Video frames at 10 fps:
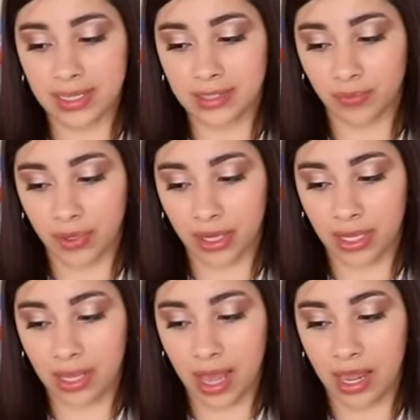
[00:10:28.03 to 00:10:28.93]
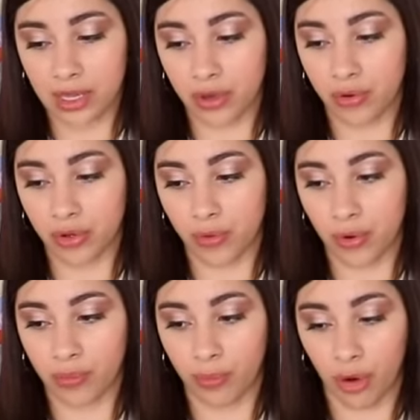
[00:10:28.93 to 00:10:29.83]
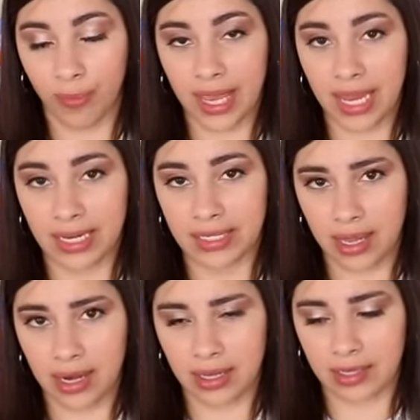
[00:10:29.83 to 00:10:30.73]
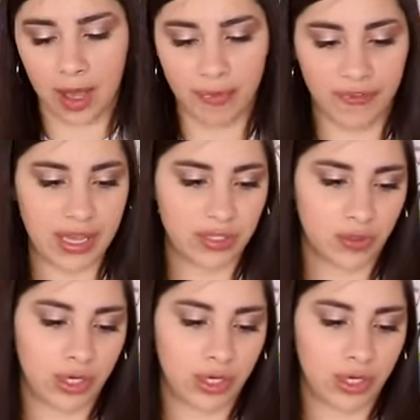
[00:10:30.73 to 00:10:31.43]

this really a unicorn mermaid in a cup of ice